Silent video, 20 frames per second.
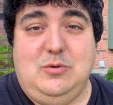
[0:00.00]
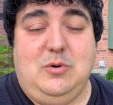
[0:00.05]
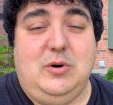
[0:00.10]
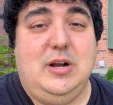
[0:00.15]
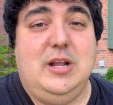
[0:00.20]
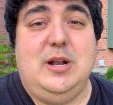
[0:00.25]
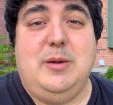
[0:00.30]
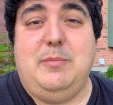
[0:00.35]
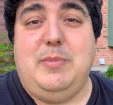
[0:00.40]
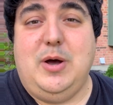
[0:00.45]
or
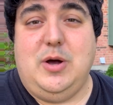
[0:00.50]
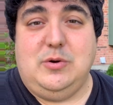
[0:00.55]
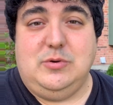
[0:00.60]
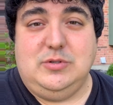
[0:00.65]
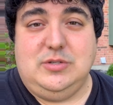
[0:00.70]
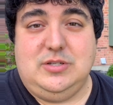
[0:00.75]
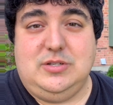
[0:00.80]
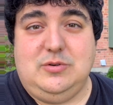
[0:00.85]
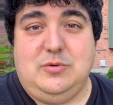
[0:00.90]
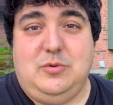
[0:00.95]
in a
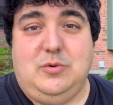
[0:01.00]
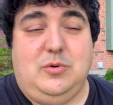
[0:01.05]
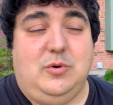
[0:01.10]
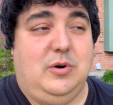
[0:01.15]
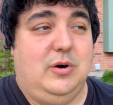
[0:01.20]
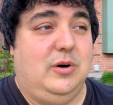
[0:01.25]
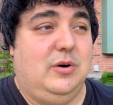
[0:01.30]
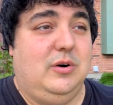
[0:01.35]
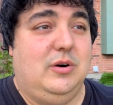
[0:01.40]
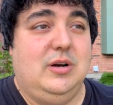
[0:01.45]
post
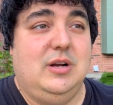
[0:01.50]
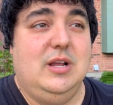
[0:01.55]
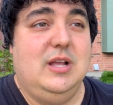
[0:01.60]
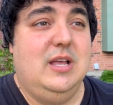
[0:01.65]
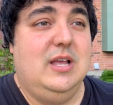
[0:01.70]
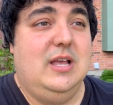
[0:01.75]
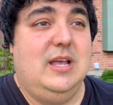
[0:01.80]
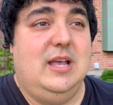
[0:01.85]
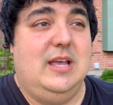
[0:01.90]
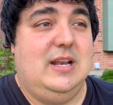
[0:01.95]
or
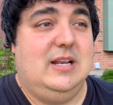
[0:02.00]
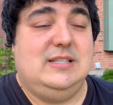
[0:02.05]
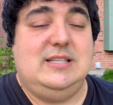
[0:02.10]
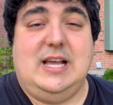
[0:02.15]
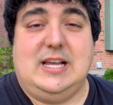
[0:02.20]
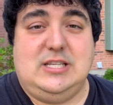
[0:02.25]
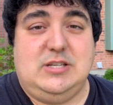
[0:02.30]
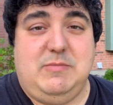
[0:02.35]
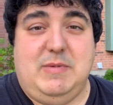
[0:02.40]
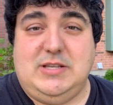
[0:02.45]
in a
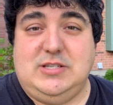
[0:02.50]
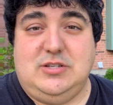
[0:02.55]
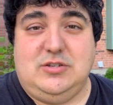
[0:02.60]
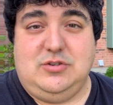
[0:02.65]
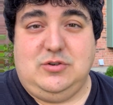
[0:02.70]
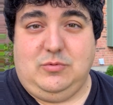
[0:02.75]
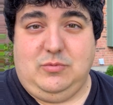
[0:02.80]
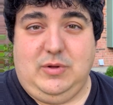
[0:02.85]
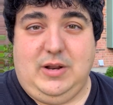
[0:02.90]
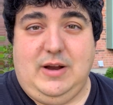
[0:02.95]
text message
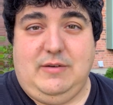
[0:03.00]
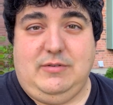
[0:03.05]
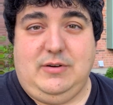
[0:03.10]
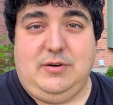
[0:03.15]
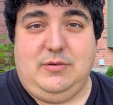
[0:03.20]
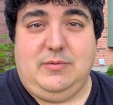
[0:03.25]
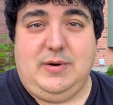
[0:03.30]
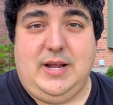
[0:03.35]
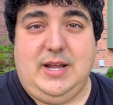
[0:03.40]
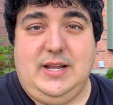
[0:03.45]
or
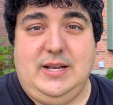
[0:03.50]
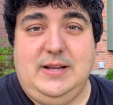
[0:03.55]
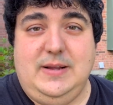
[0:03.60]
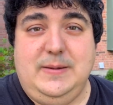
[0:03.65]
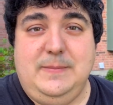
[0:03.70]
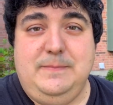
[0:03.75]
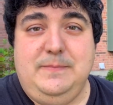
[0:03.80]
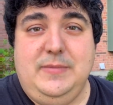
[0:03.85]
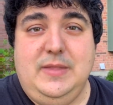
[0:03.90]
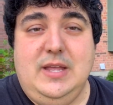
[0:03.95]
whatever, right?
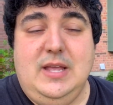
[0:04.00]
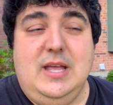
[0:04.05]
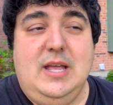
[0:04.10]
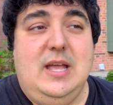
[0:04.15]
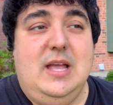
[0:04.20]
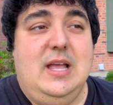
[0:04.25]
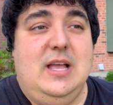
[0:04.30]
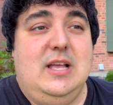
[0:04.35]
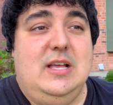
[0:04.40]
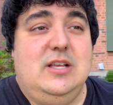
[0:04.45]

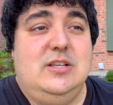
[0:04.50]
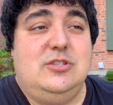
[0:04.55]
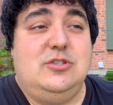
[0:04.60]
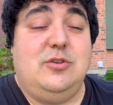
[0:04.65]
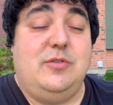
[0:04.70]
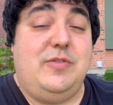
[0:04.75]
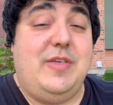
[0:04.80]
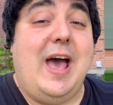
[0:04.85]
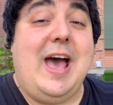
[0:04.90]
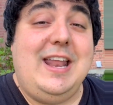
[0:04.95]

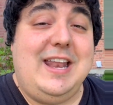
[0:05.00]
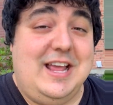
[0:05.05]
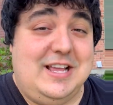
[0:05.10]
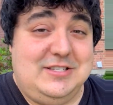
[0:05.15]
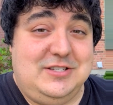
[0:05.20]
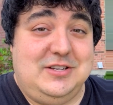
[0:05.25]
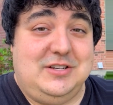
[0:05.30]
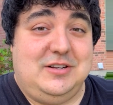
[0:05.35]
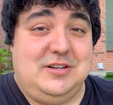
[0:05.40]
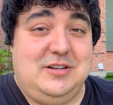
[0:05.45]
So that
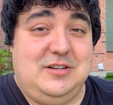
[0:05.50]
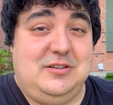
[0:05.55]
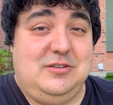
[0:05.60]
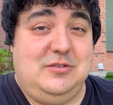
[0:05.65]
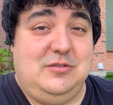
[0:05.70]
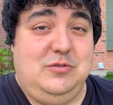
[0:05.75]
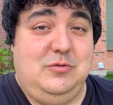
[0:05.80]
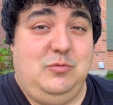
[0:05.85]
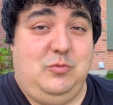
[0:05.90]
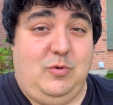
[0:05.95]
has a
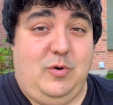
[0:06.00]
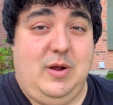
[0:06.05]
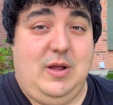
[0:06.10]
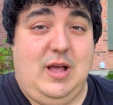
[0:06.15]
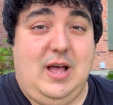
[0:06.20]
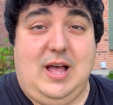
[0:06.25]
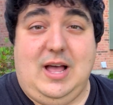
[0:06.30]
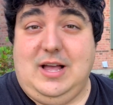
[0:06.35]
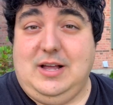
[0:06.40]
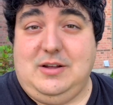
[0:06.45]

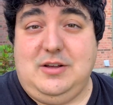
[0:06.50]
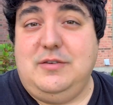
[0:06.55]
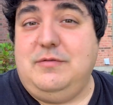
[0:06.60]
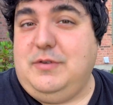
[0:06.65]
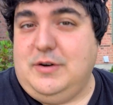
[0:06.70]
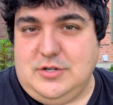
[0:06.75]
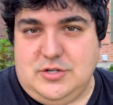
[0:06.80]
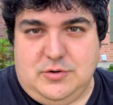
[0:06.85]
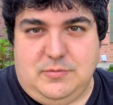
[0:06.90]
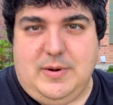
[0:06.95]

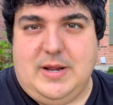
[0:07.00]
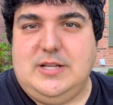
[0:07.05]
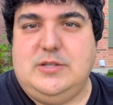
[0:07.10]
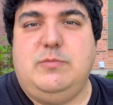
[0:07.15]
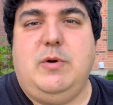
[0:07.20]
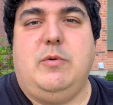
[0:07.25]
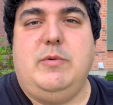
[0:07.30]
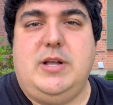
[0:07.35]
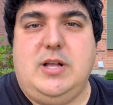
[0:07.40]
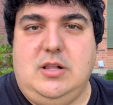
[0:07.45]
conversion rate as
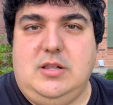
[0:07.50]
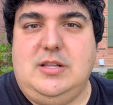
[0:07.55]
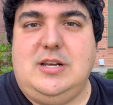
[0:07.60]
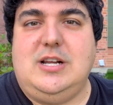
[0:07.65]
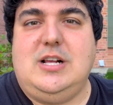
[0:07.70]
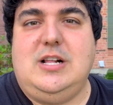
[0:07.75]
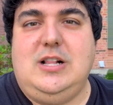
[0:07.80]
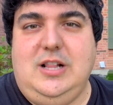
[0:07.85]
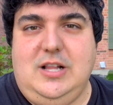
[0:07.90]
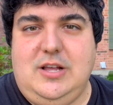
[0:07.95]
well. We call it a
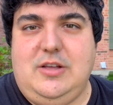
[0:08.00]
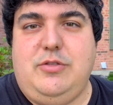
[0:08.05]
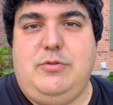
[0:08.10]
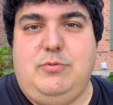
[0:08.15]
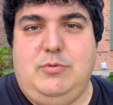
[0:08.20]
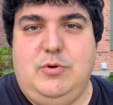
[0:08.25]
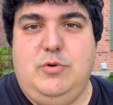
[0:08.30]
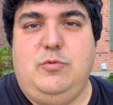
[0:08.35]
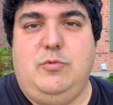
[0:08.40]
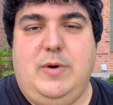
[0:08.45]

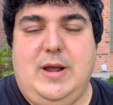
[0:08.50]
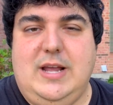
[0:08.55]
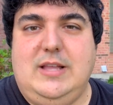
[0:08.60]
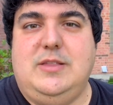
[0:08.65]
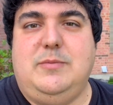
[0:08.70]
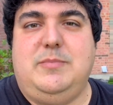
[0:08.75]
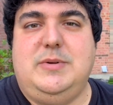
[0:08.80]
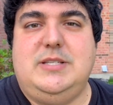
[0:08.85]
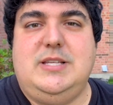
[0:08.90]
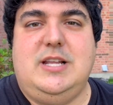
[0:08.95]
click-through rate.
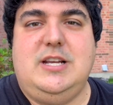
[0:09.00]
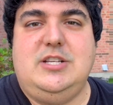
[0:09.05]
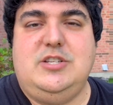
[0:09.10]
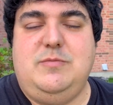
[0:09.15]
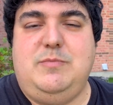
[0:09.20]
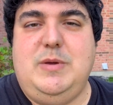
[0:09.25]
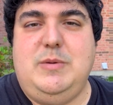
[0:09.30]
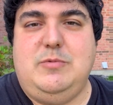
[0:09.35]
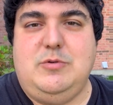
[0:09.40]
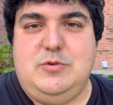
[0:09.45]
The percentage
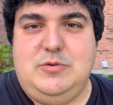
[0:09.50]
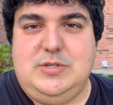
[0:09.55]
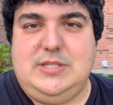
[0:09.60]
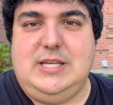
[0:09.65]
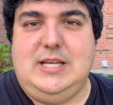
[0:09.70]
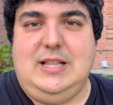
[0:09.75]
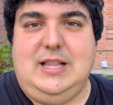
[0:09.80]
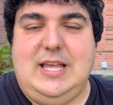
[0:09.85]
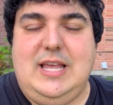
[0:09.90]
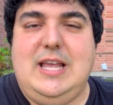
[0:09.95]
of people who
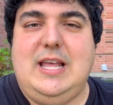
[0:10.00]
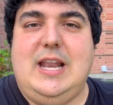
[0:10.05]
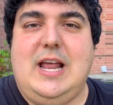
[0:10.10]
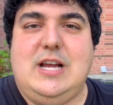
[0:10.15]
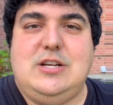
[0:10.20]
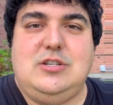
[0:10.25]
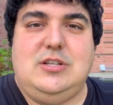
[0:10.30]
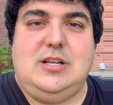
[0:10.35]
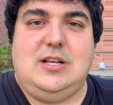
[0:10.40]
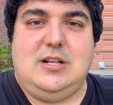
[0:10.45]
see a link and
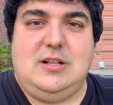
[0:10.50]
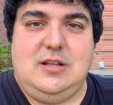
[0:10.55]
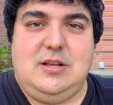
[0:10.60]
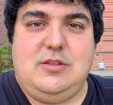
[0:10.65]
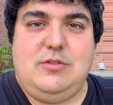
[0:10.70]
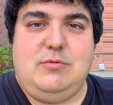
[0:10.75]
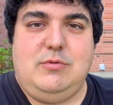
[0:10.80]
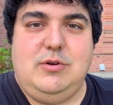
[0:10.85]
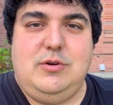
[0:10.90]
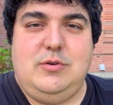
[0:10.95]
actually
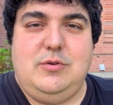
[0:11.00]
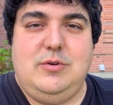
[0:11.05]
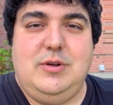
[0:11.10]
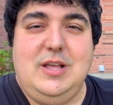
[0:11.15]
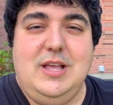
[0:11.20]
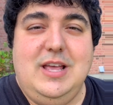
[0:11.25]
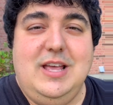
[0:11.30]
click through,